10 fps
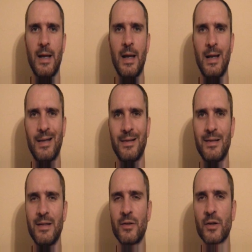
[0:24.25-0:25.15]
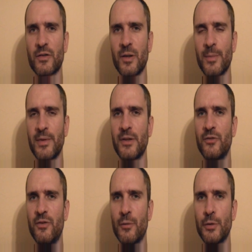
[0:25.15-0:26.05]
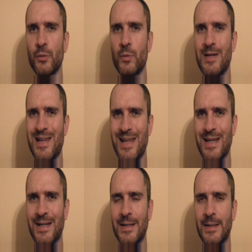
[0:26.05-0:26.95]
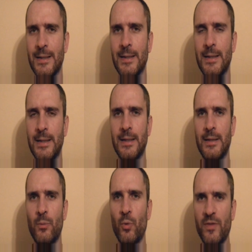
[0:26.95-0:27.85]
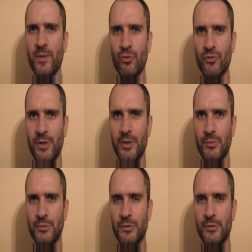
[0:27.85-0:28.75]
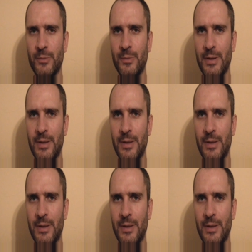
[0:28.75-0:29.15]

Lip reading: and he does something that's very unique within Brazilian Jiu-Jitsu.